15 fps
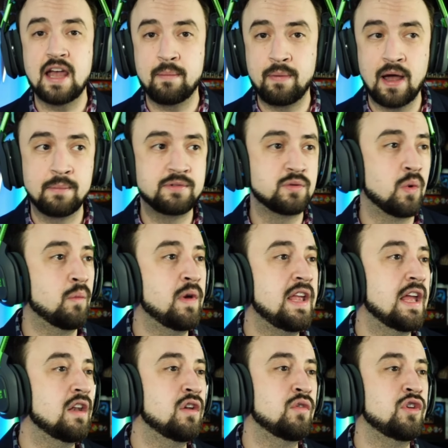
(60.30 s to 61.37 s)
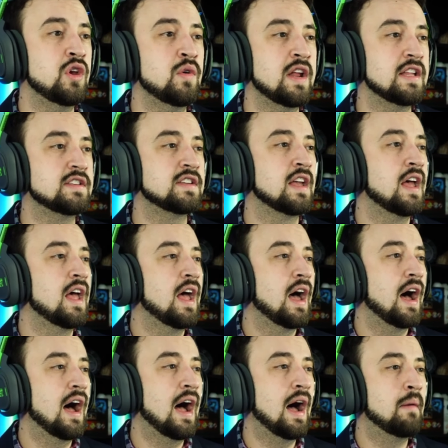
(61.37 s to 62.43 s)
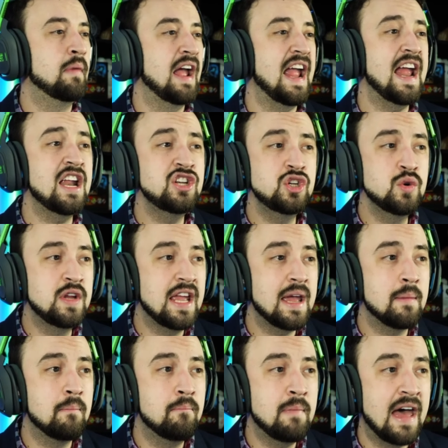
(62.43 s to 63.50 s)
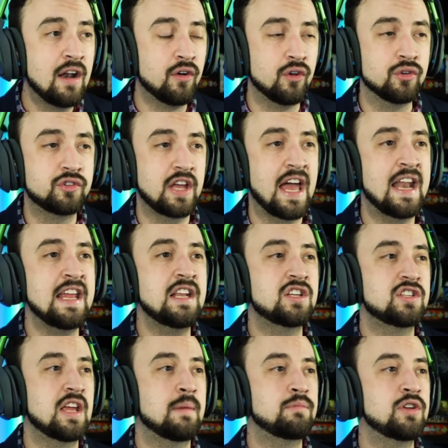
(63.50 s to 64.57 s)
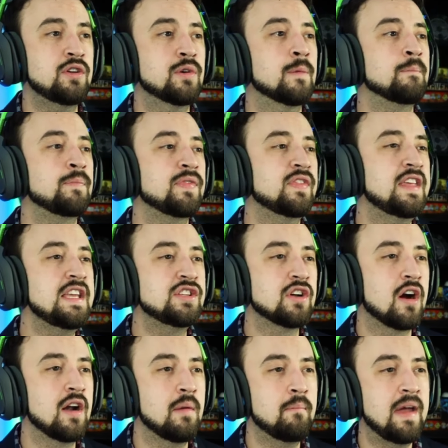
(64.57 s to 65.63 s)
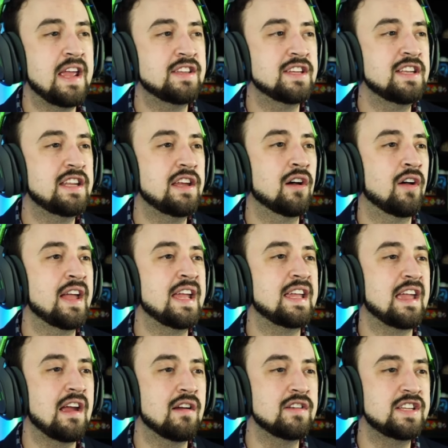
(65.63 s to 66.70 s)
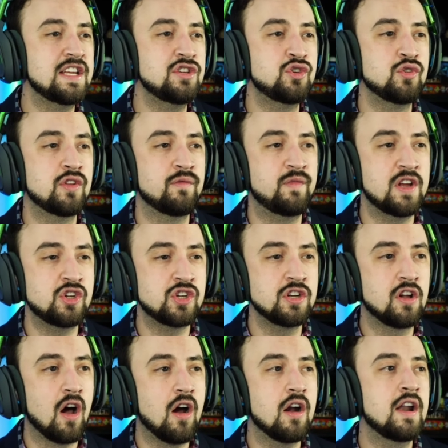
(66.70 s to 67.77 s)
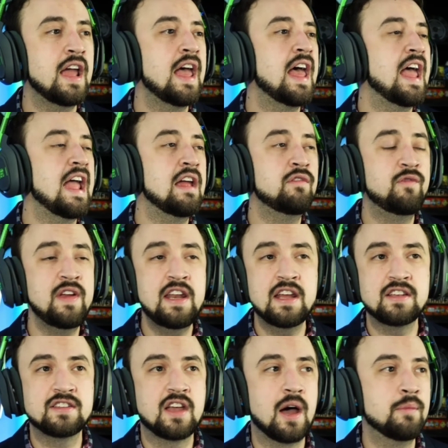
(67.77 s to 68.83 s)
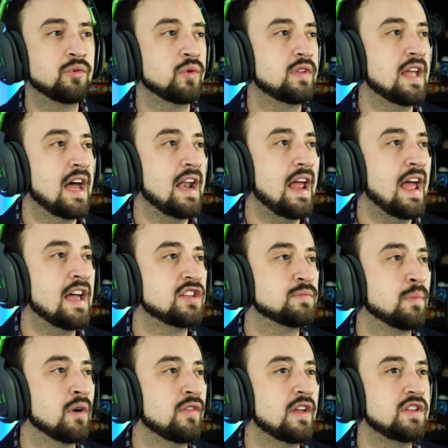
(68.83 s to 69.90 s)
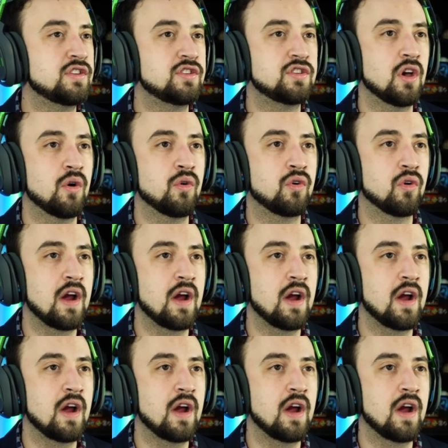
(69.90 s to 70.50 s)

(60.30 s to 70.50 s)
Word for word: step ups when we get new units. Um, and you get medals at each step too. These are an amazing deal. It guarantees you the Vision Card, and Phoenix comes with that Esper that's so